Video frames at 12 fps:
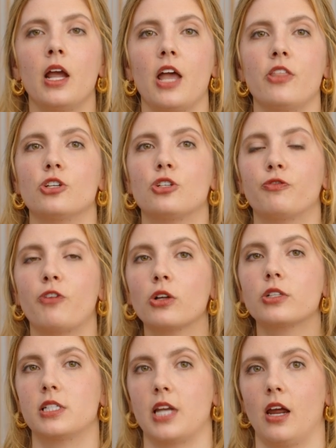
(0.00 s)
In the
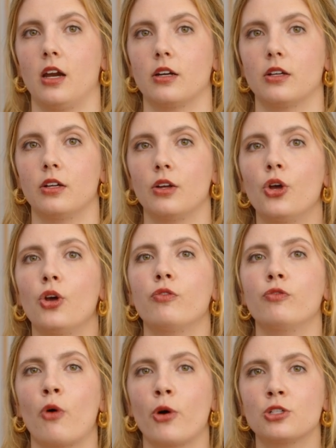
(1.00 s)
default state,
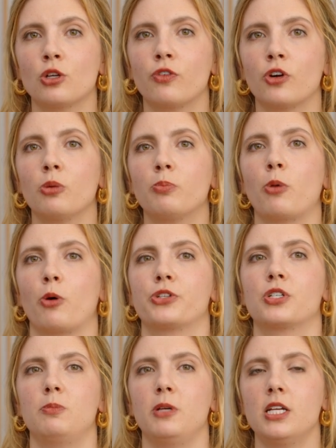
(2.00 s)
voiceover both
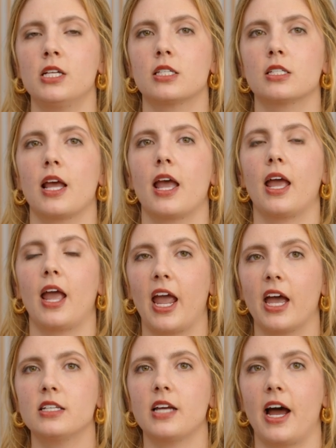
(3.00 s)
speaks
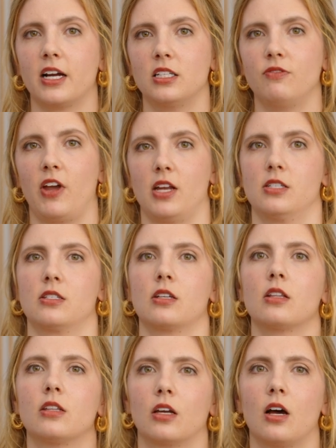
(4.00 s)
and activates
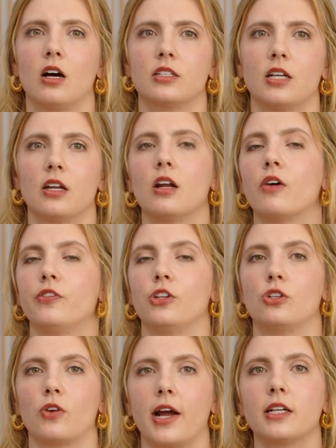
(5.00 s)
the content of the
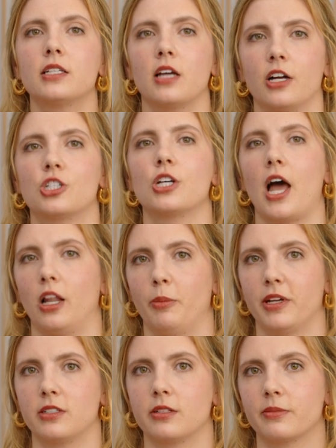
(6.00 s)
direct touch
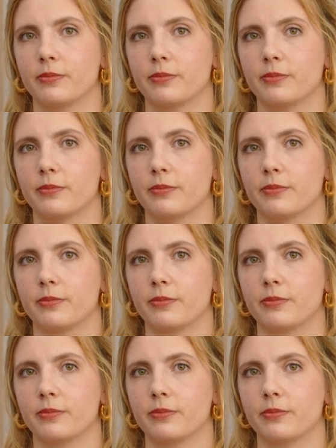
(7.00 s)
element.